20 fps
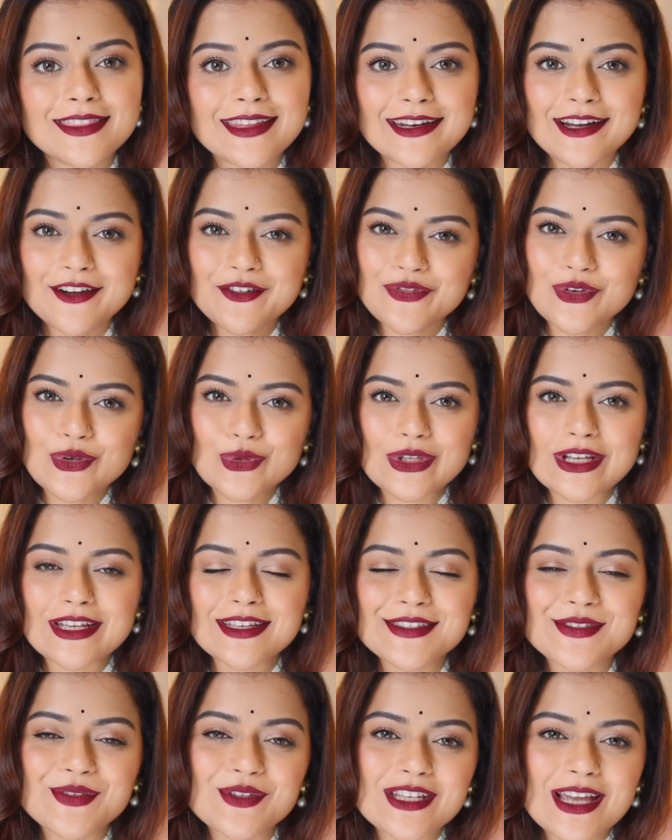There are a few
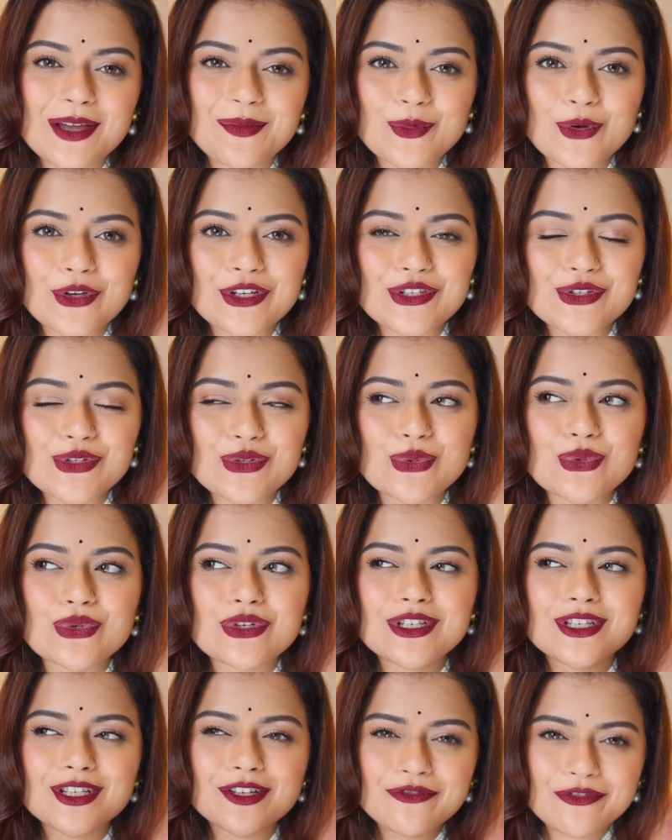things which I'm going to
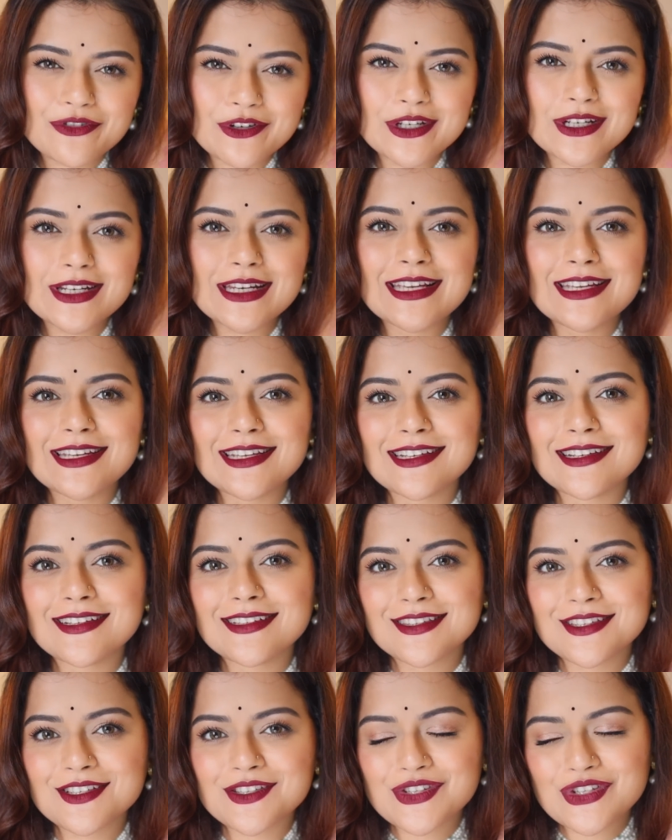do differently
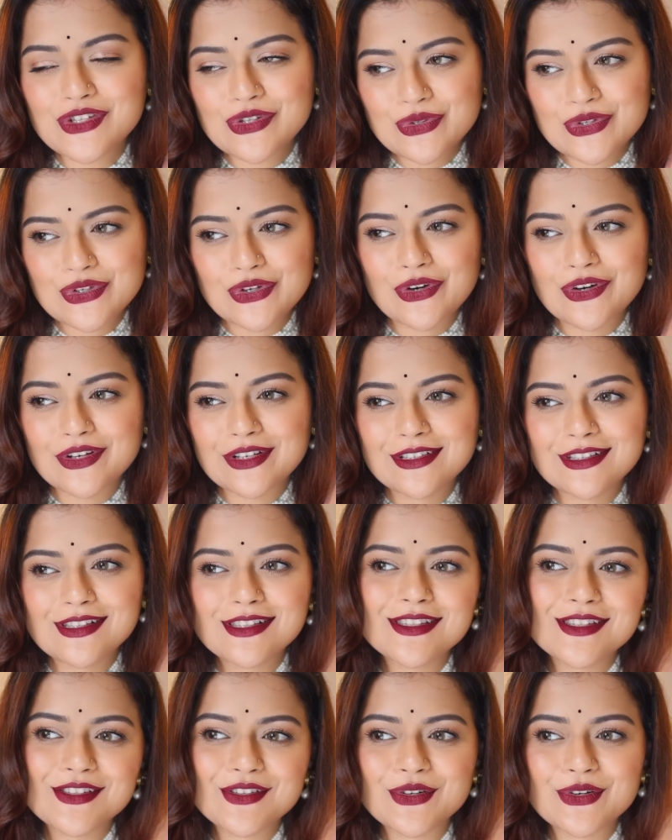in this
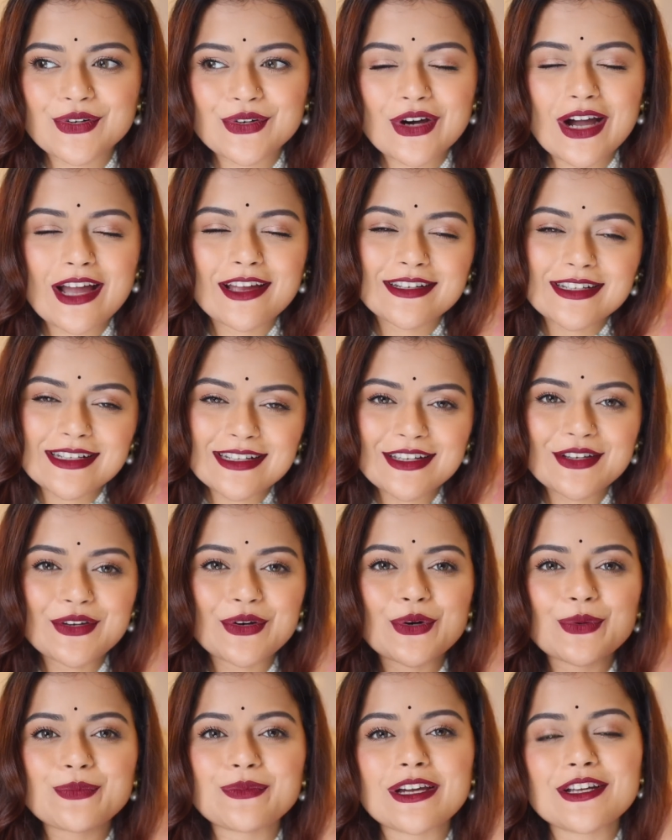tutorial, so I really
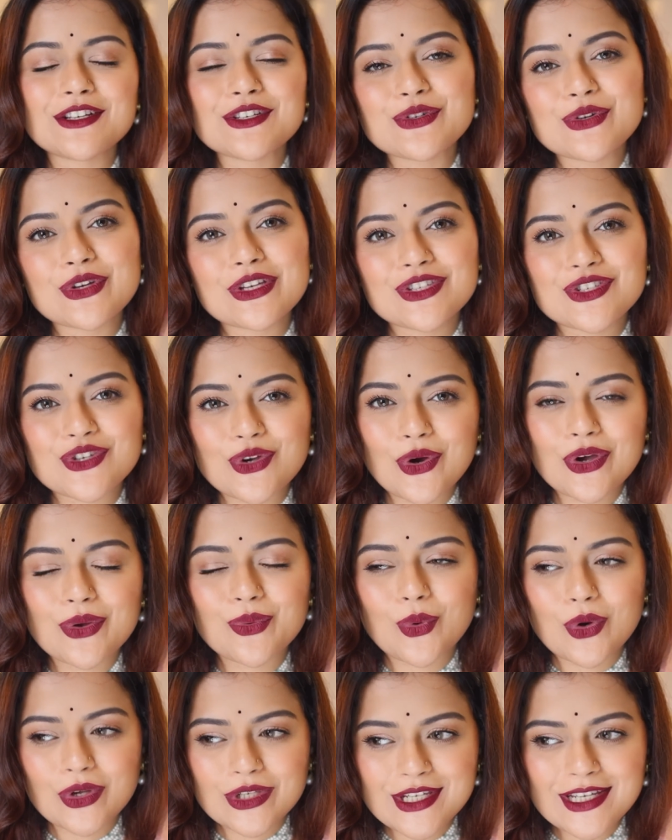hope that you enjoy
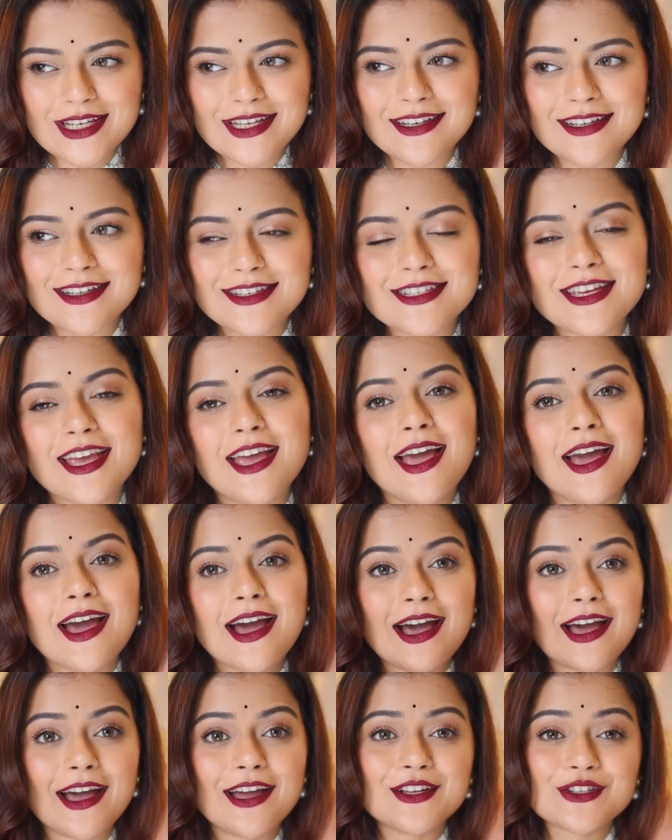watching it.
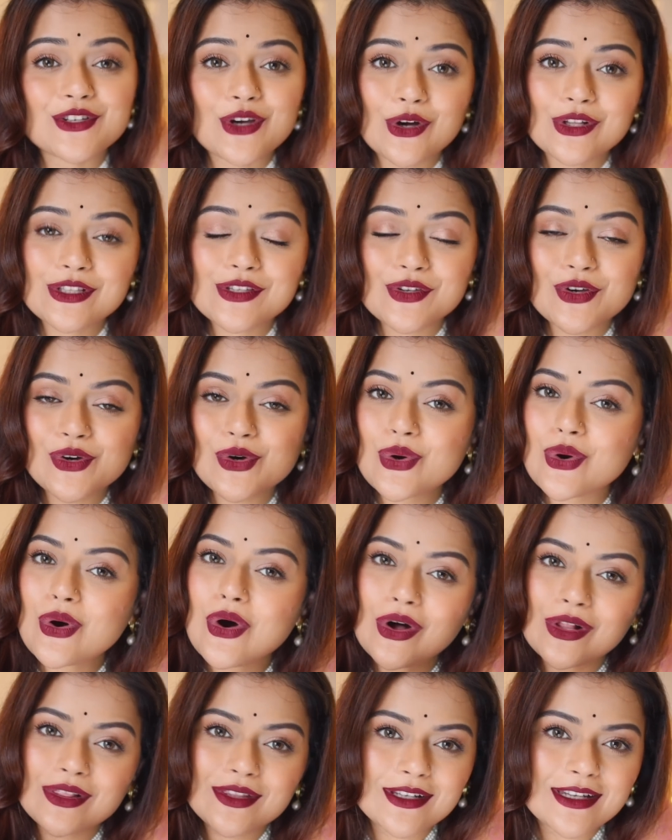And also
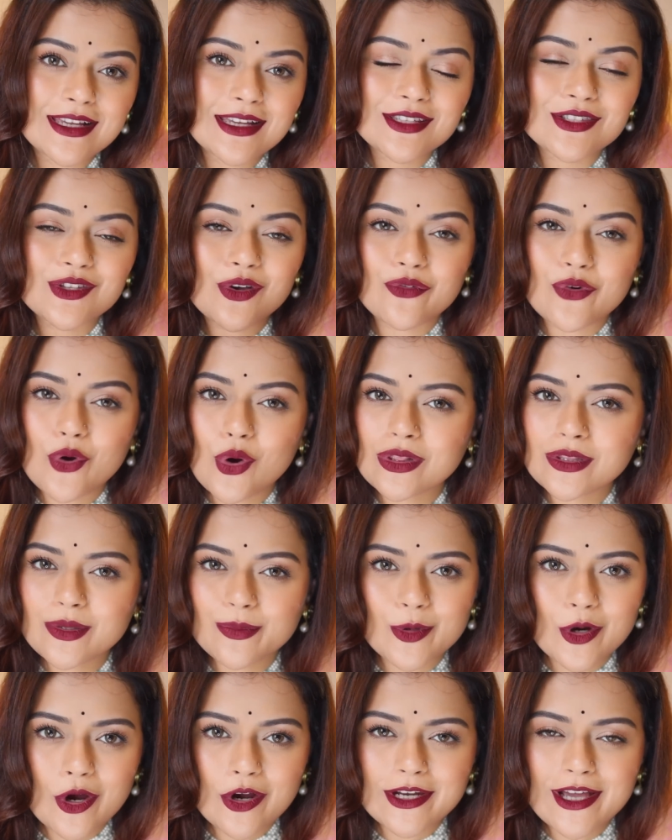all the links of all the
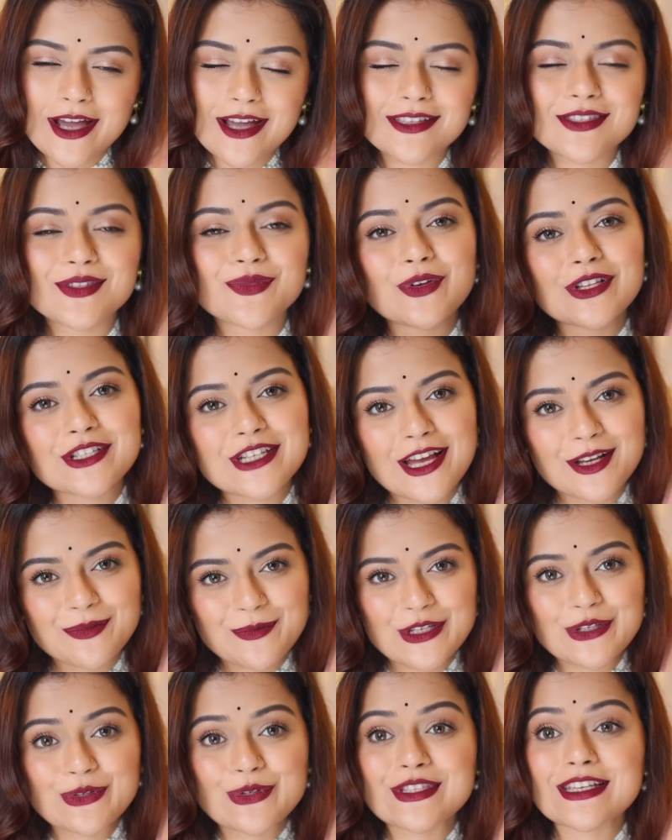products which I'll
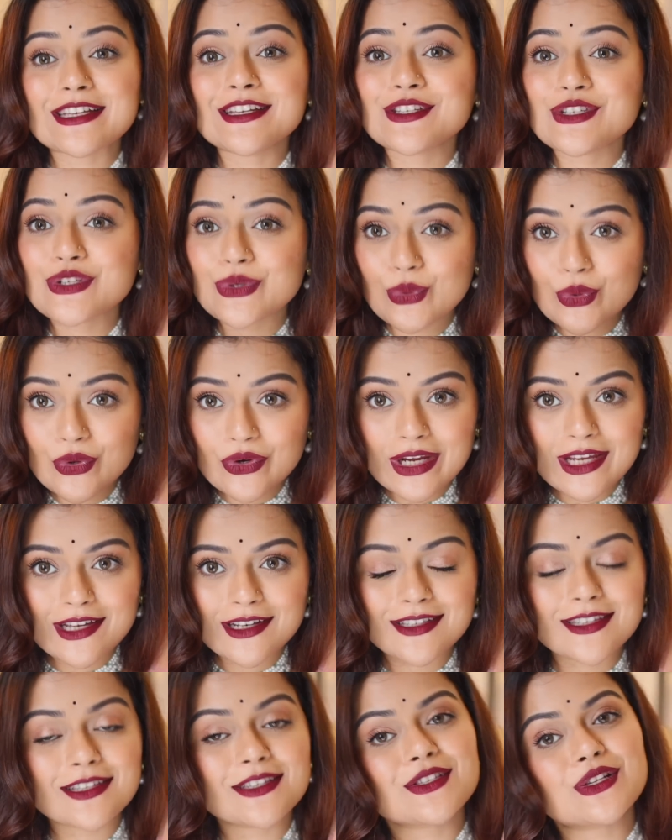be using to
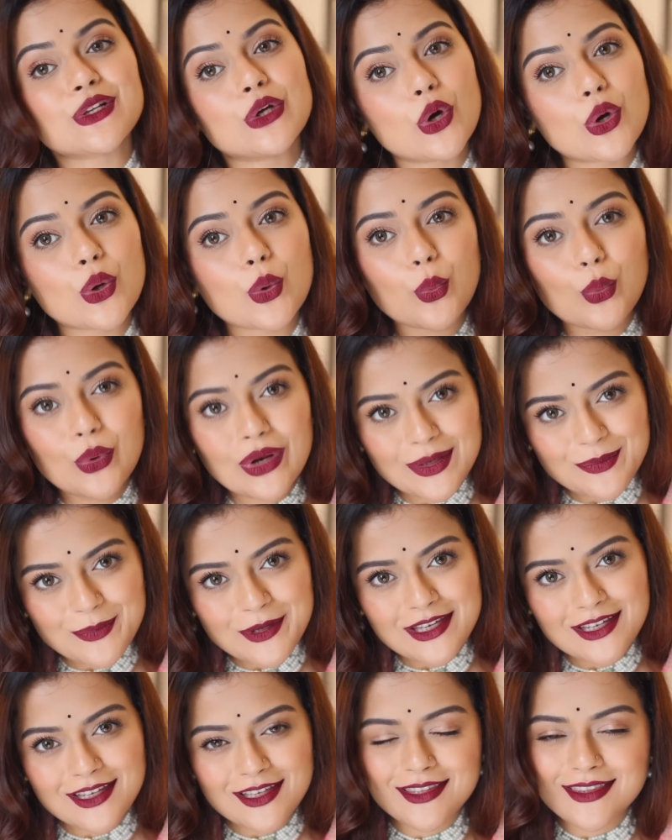create this look will
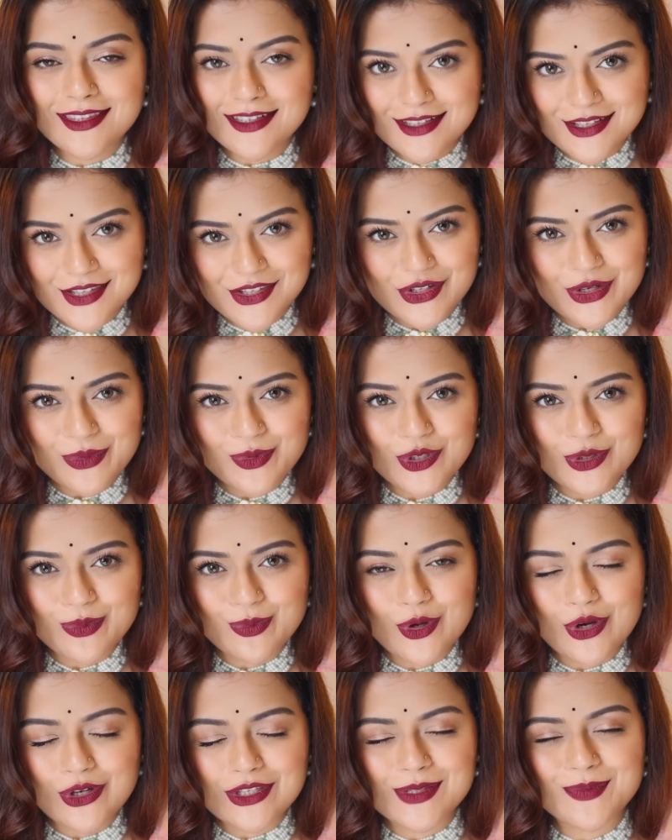be in the description
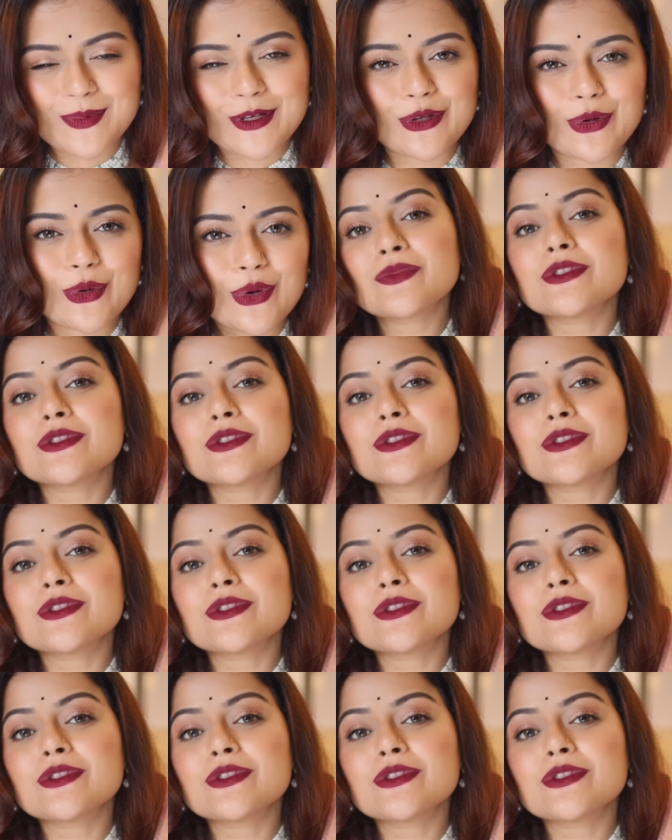box below.